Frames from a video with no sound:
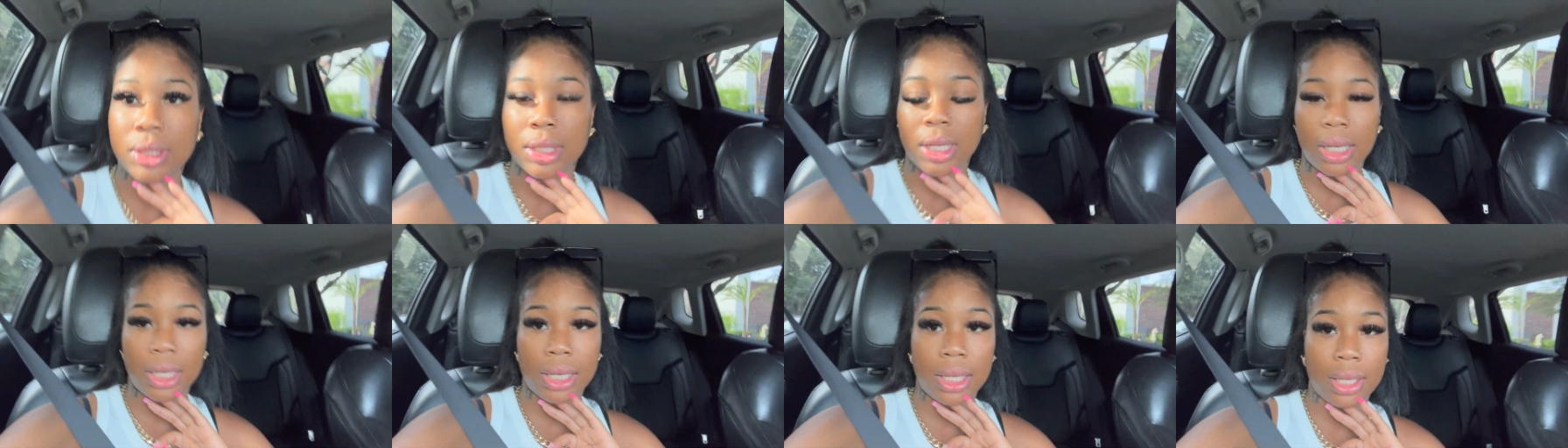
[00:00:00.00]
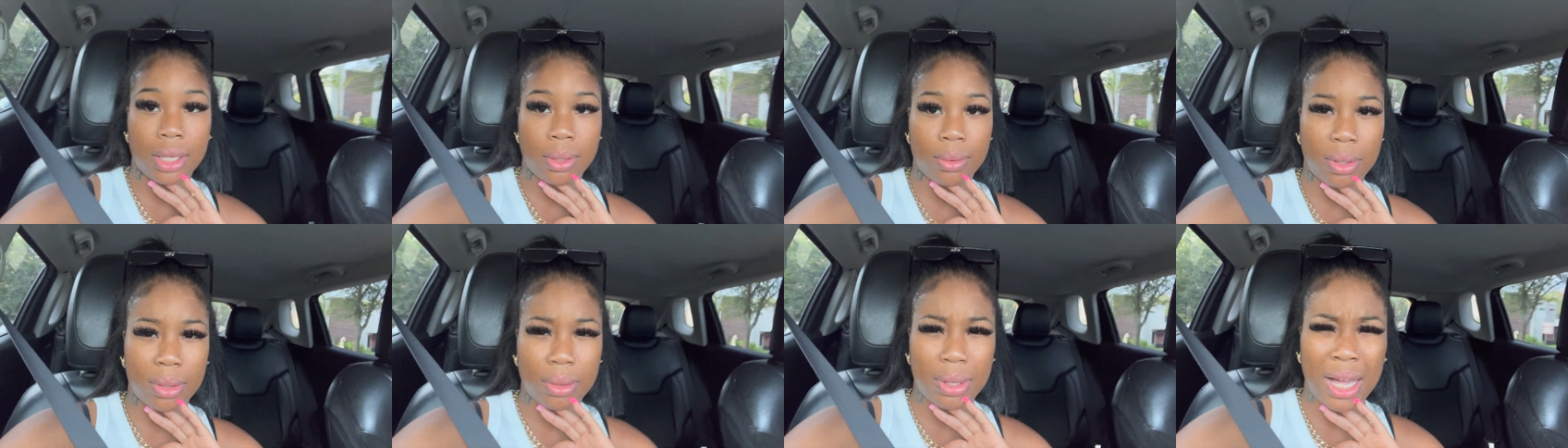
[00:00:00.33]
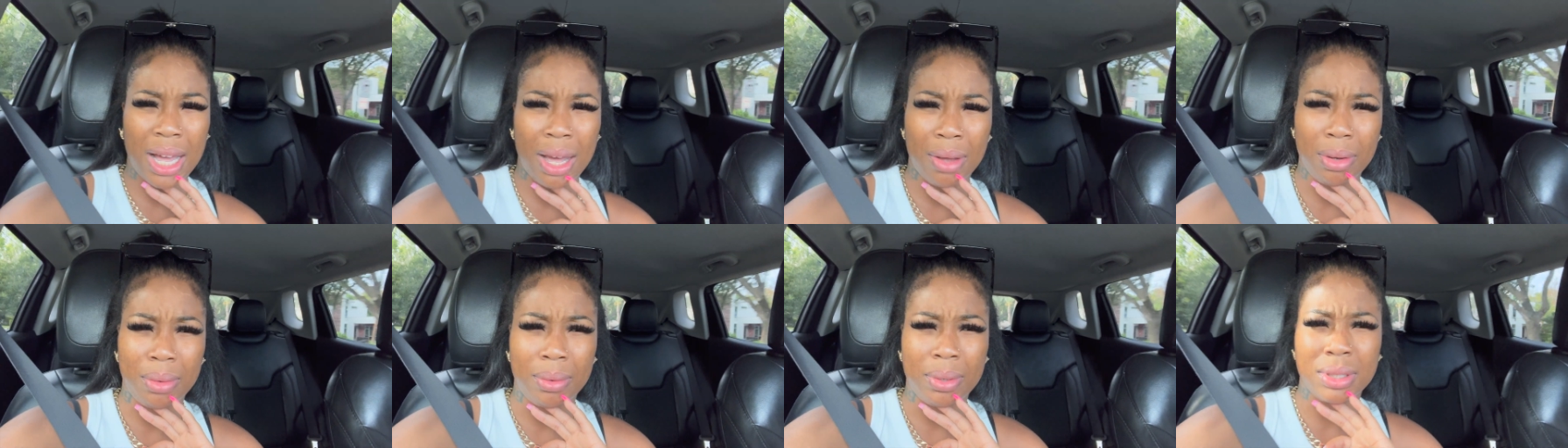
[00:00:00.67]
like
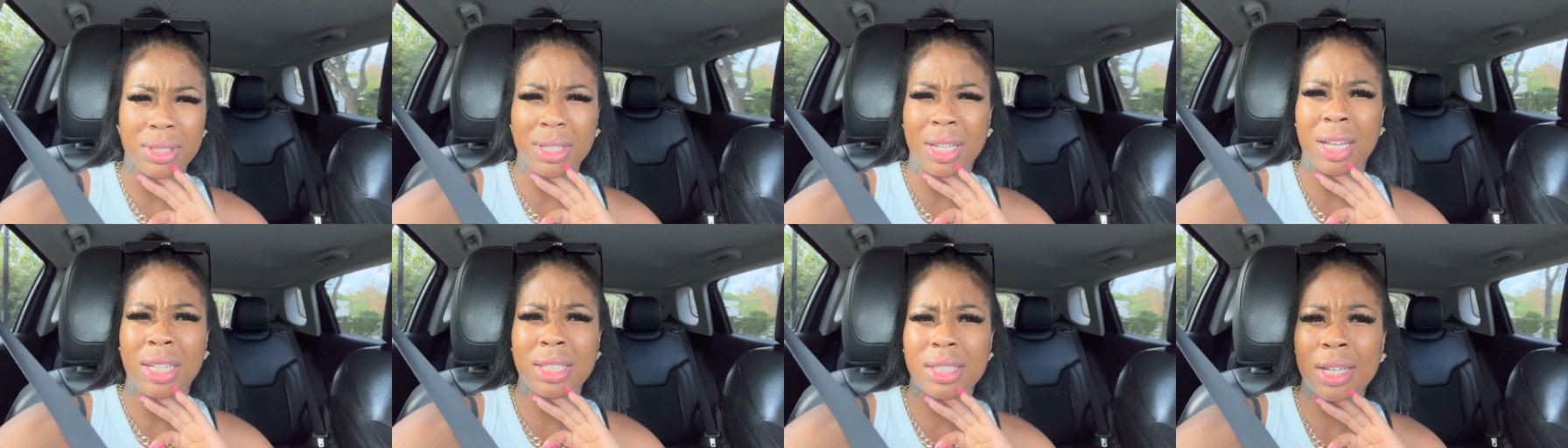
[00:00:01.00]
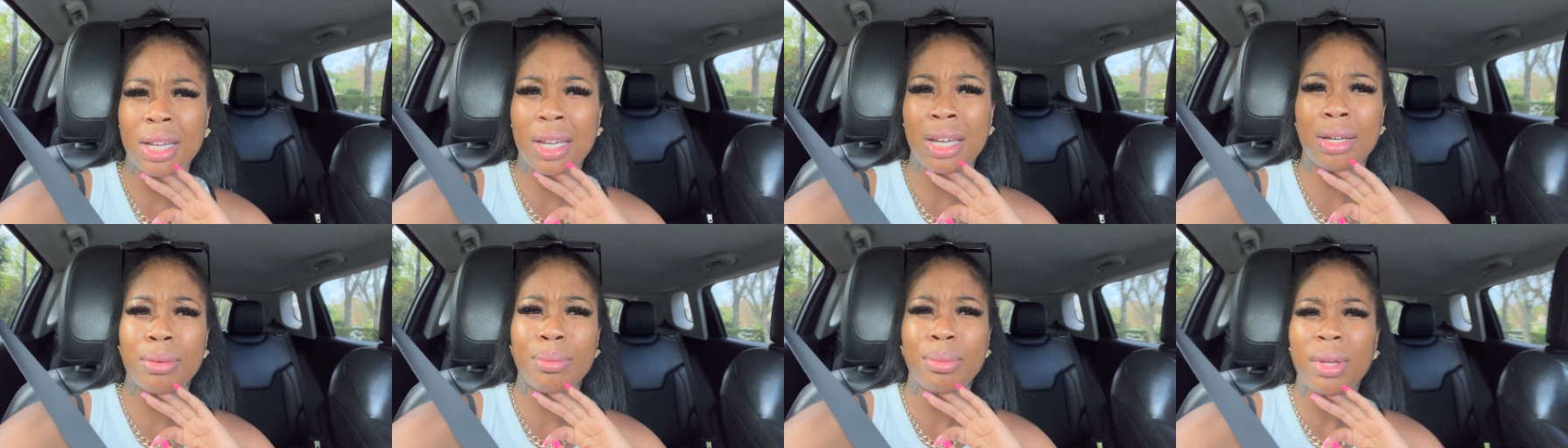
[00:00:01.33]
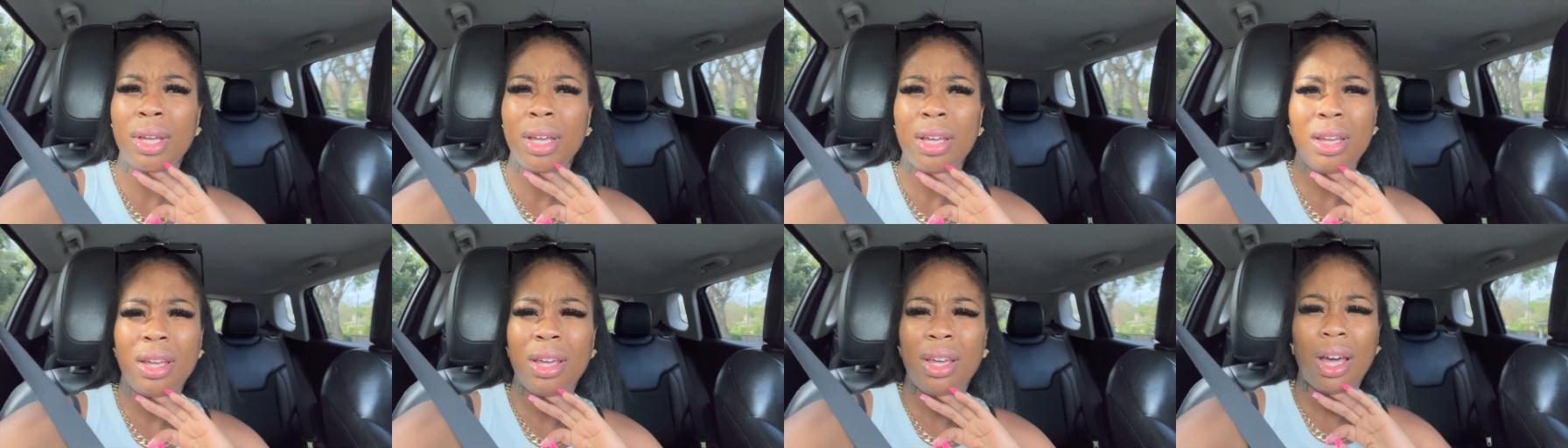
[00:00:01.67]
how it was last time
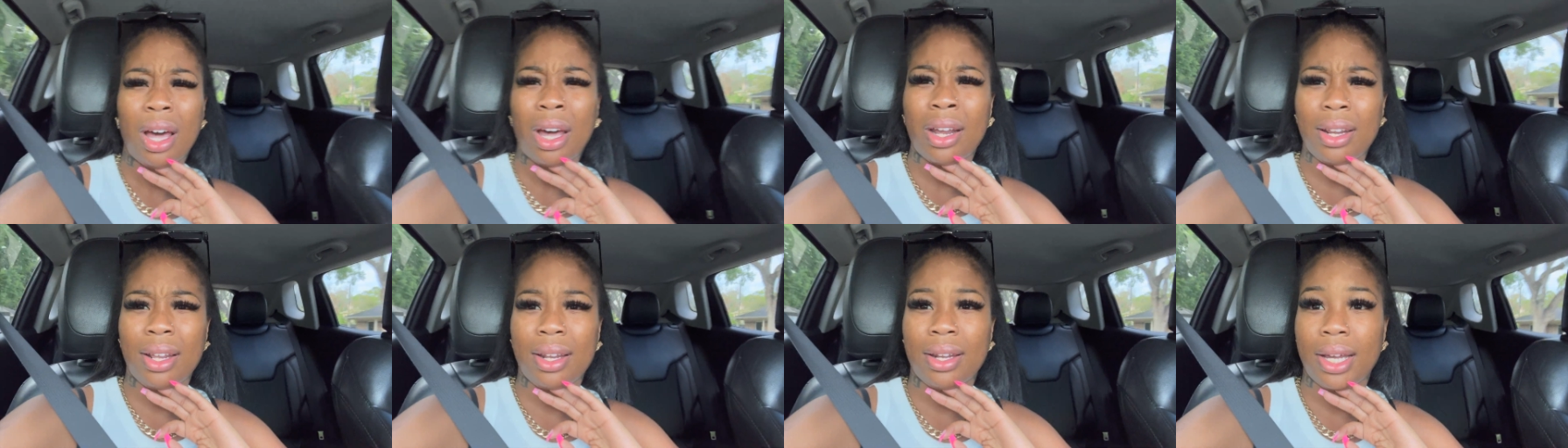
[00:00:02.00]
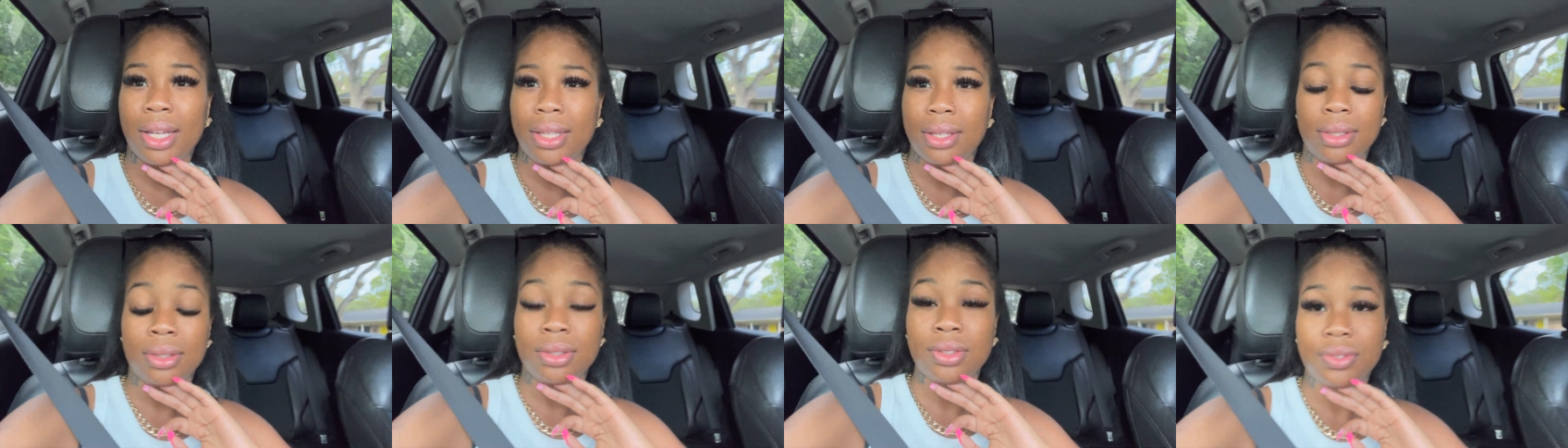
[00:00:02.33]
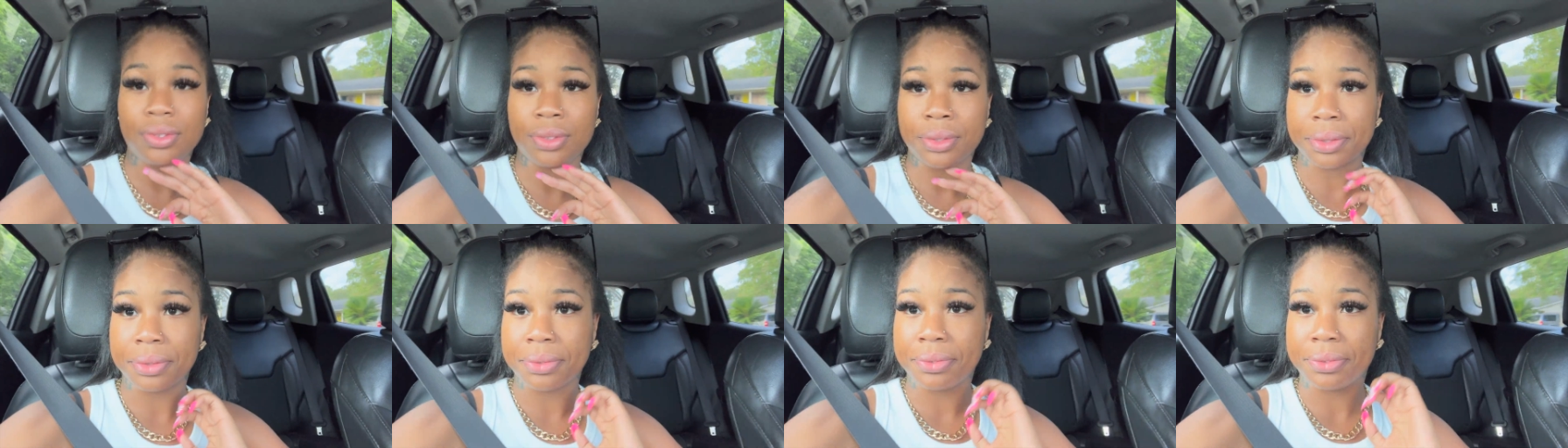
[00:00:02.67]
i didn't like those
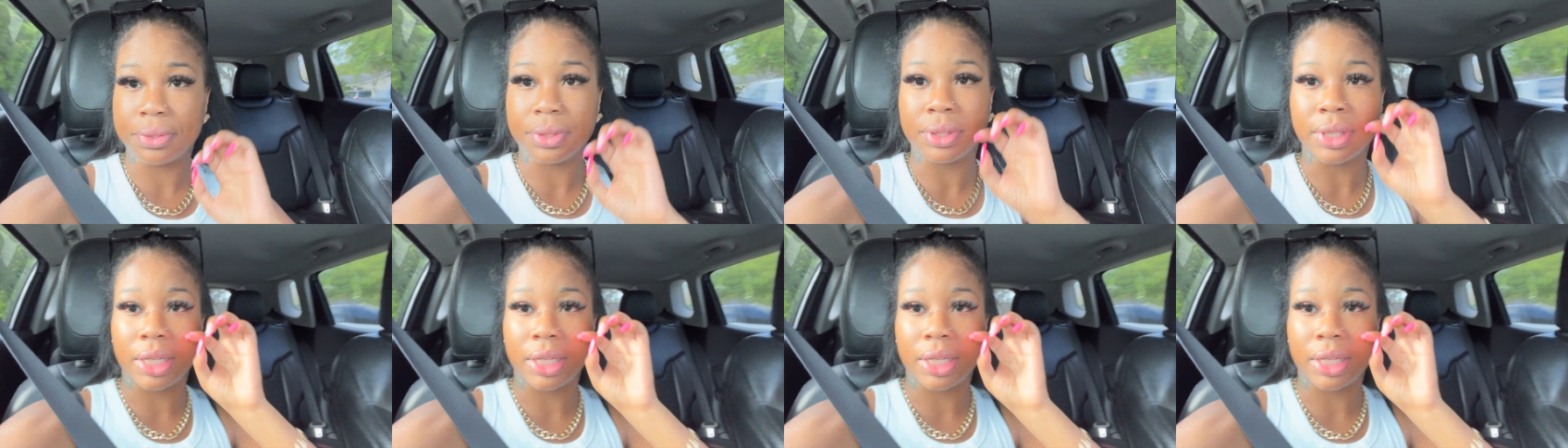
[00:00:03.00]
for real, for real.